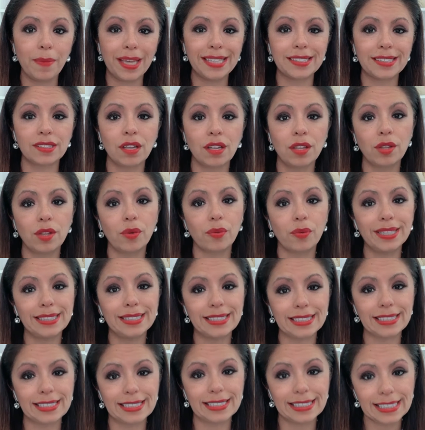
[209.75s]
based on the
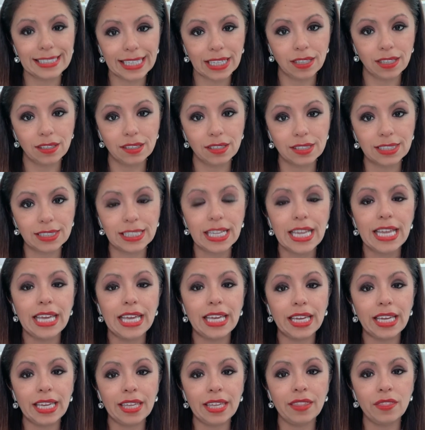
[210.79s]
recent sales
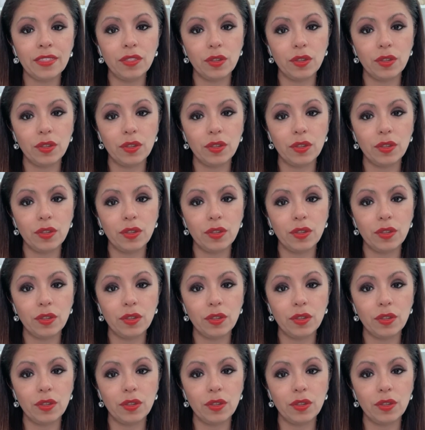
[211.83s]
in